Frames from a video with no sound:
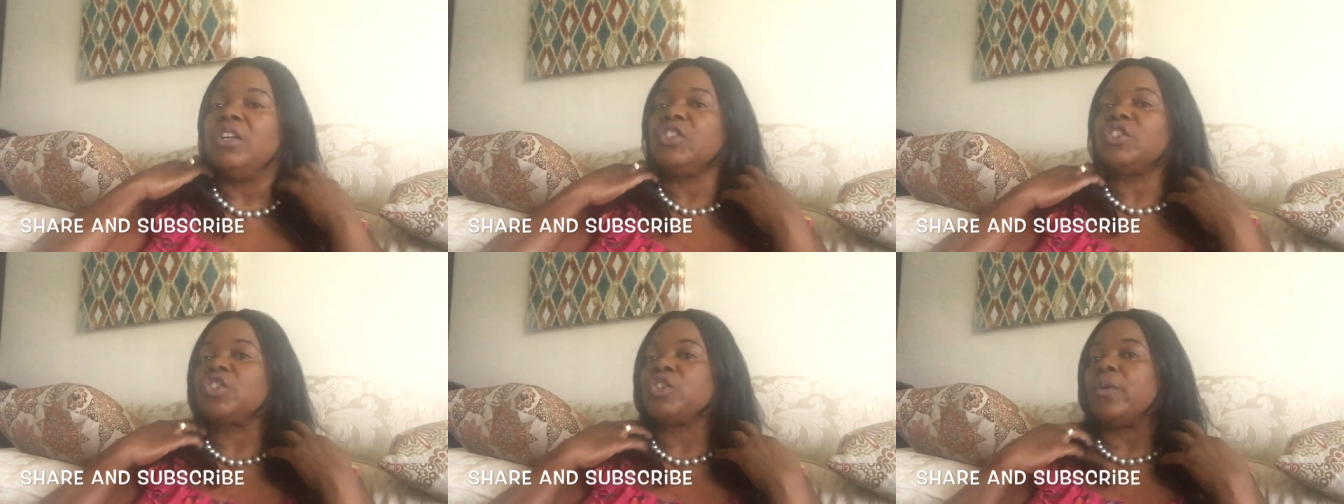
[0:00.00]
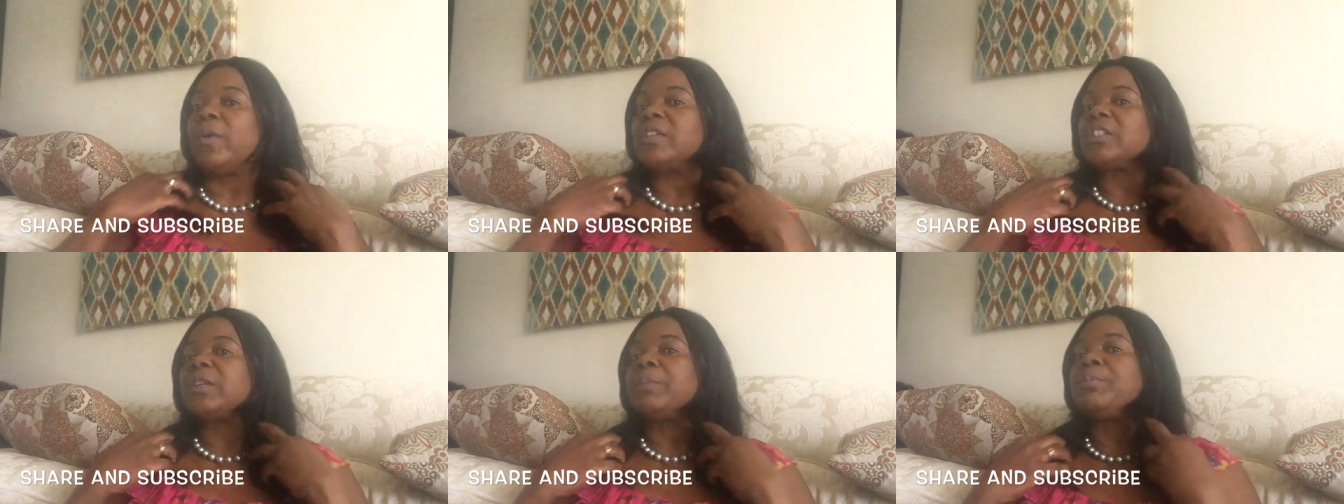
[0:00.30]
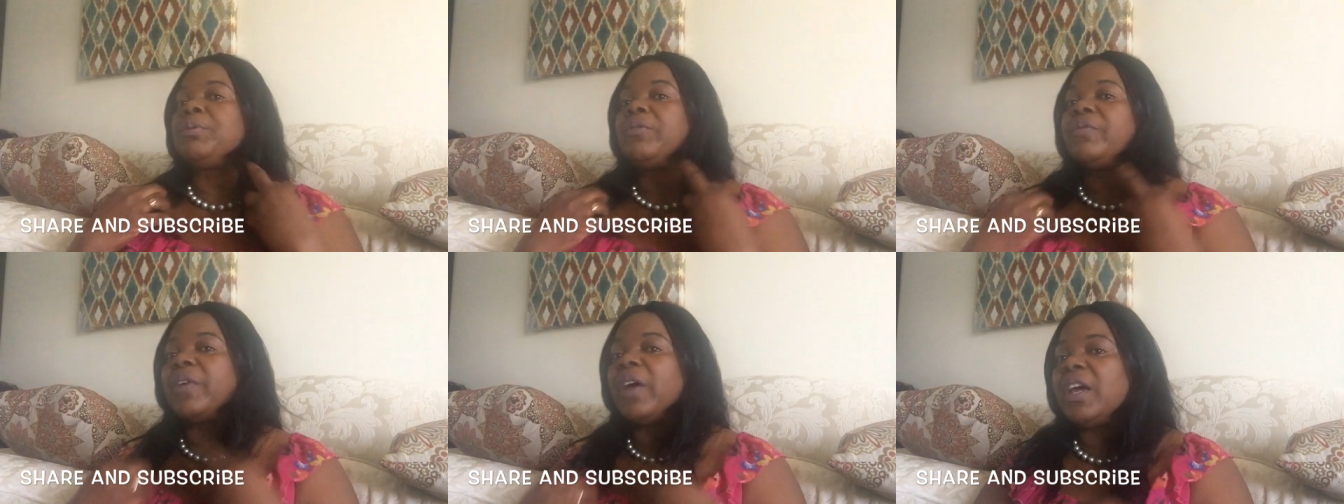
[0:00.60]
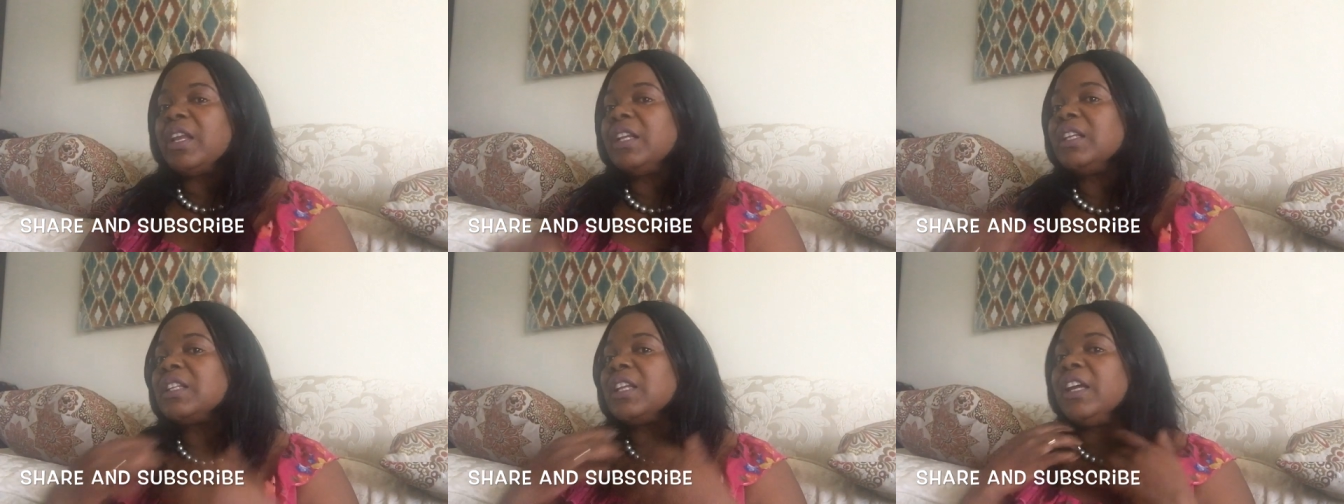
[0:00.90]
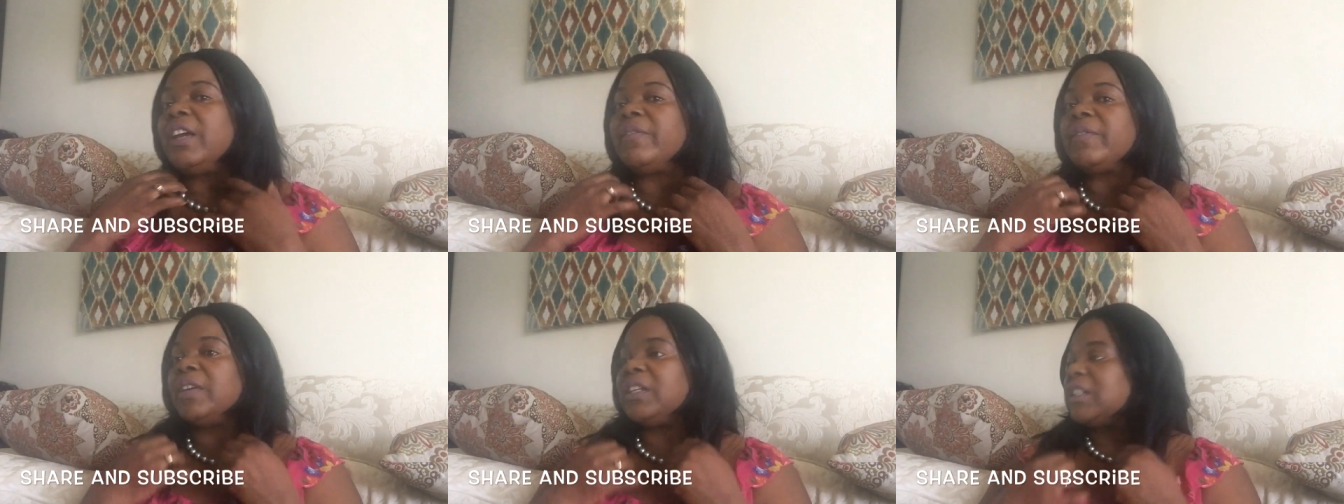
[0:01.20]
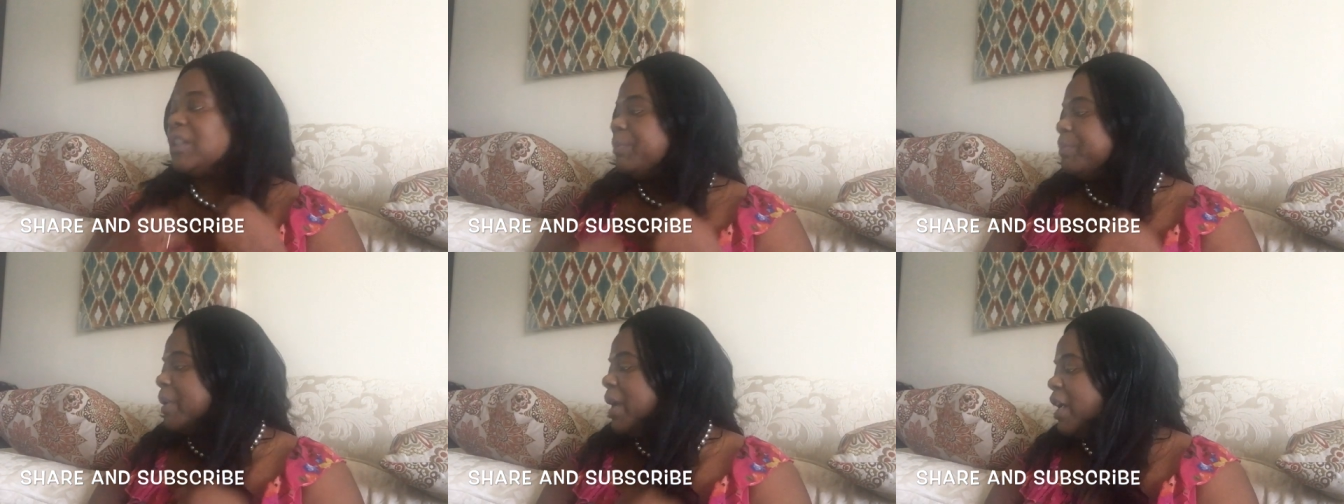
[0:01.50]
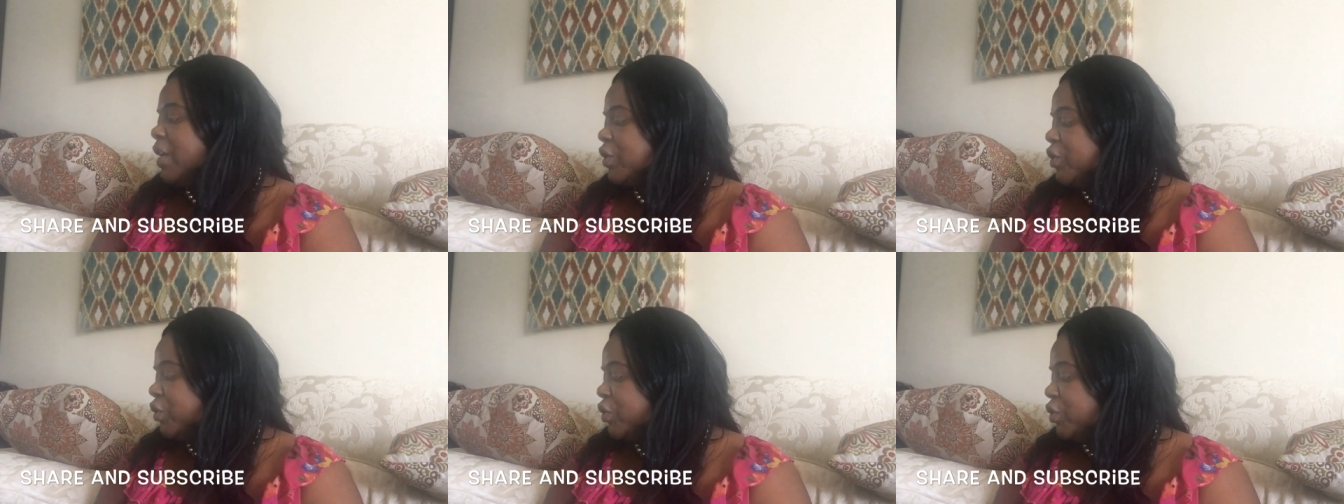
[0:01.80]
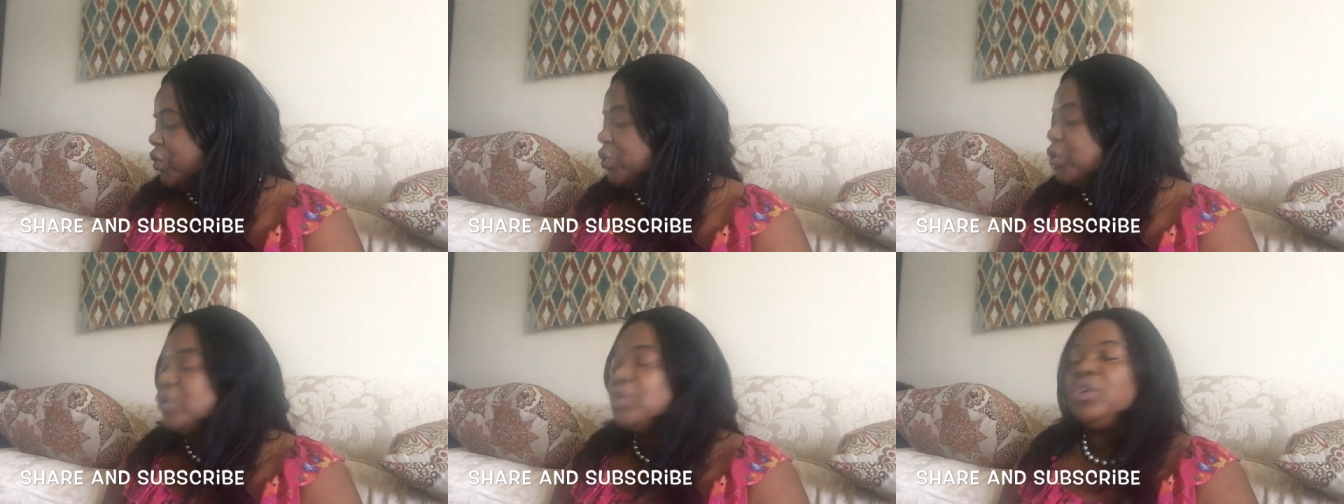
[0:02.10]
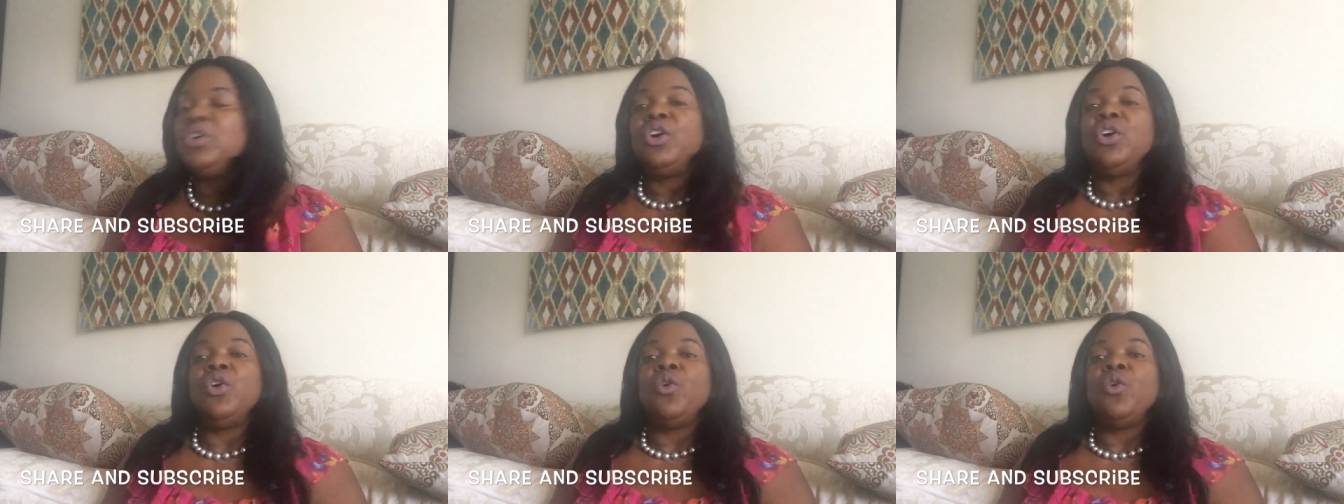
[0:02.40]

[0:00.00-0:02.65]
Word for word: So as a preventative, it's best to